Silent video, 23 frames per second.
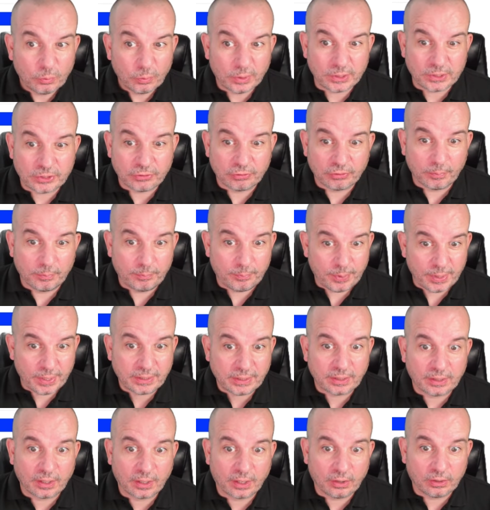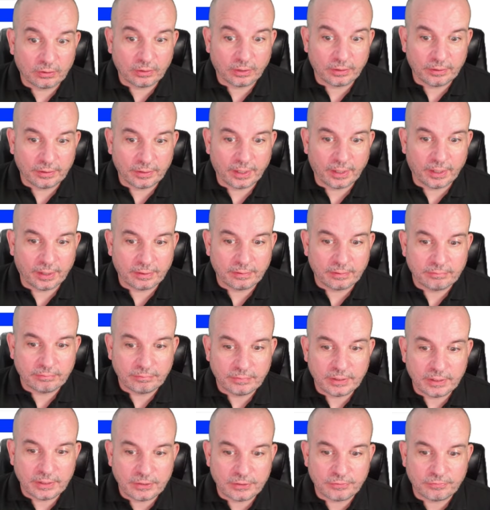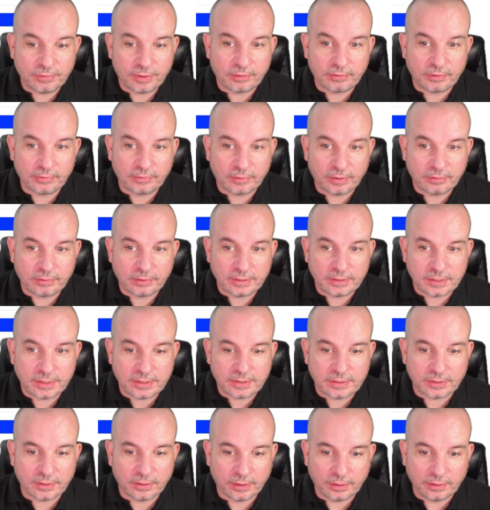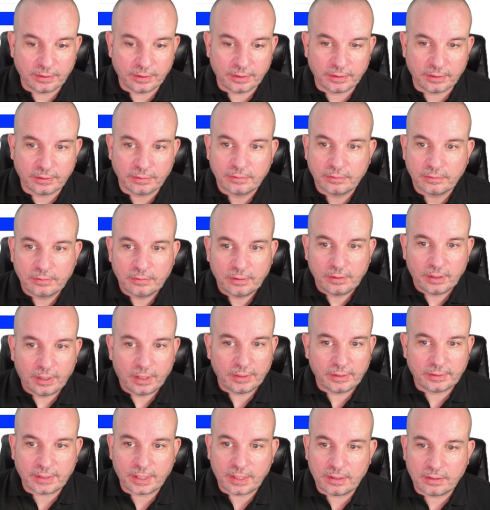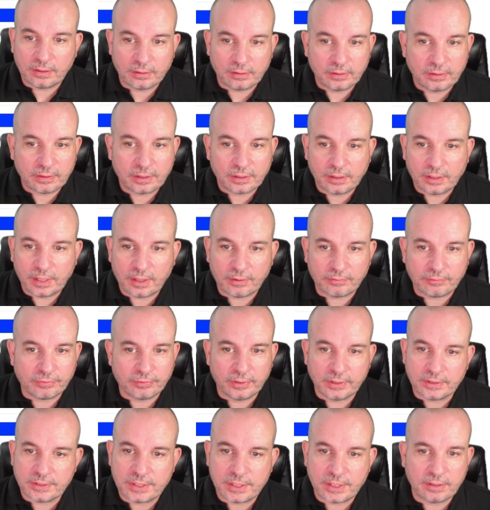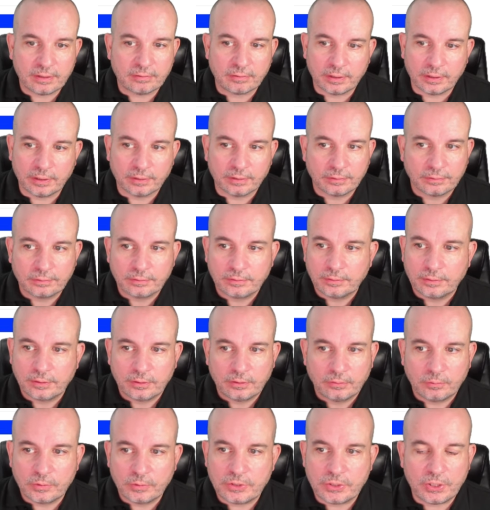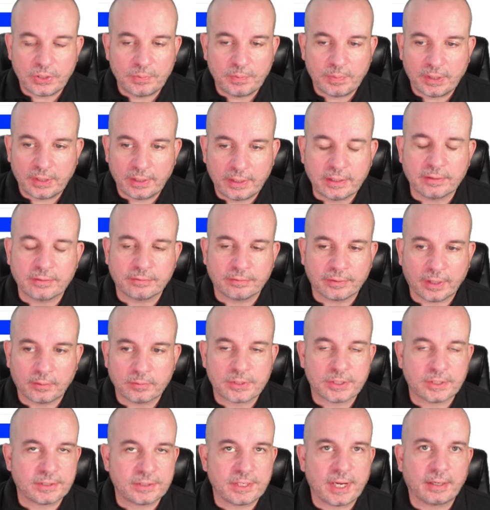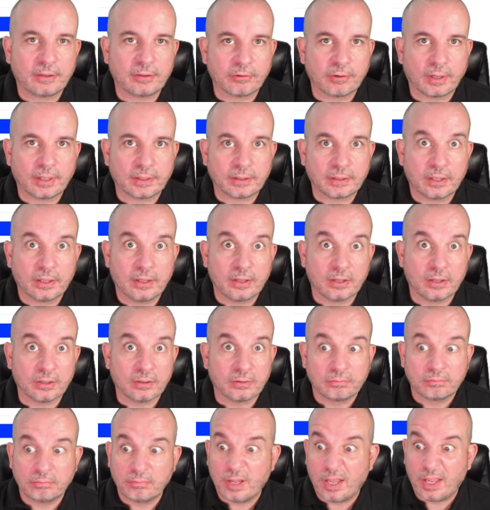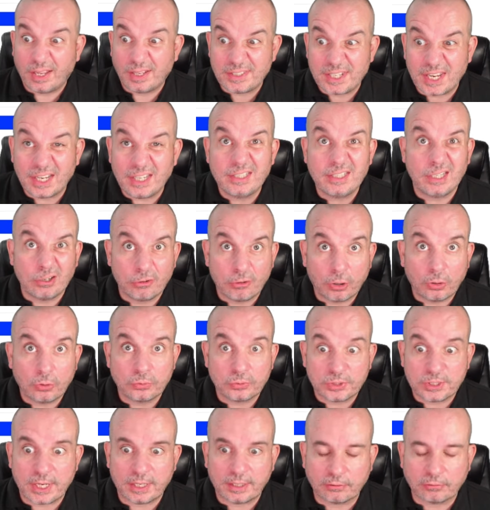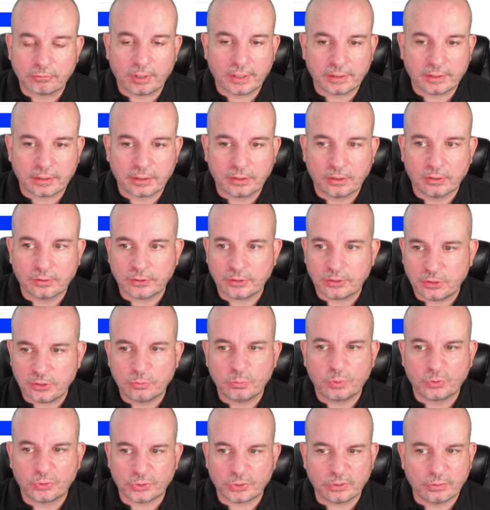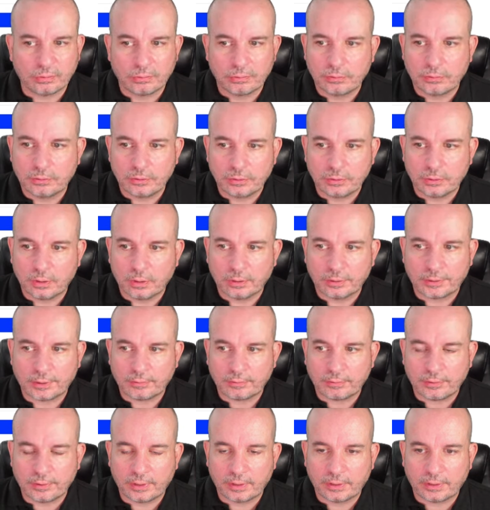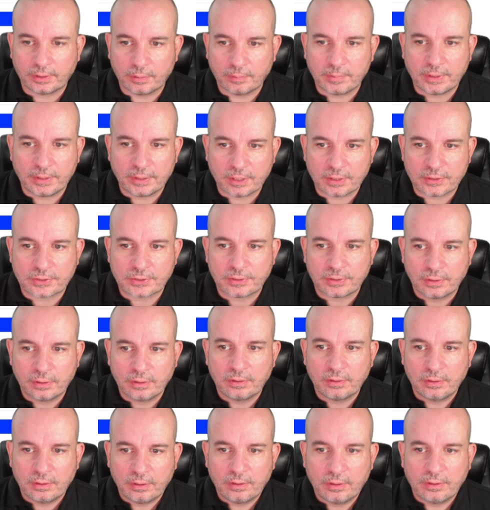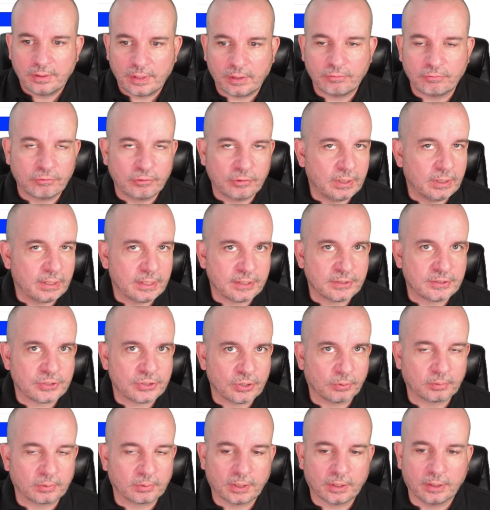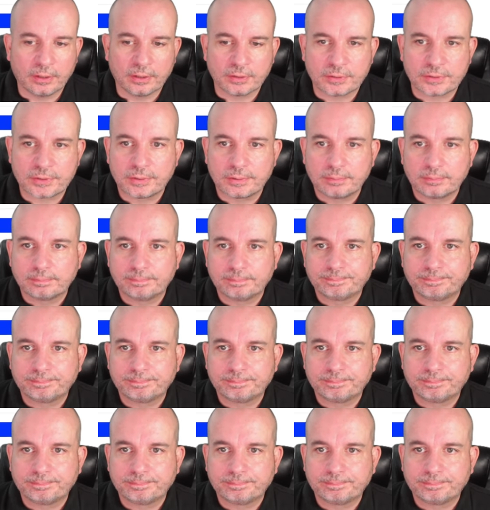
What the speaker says: which for a big car like that is very, very decent, isn't it? And again, look at that for an interior. Would you believe that was a 10 grand car? A 10-year-old 10 grand car? You wouldn't, I don't think. I mean, that's... that really is top class.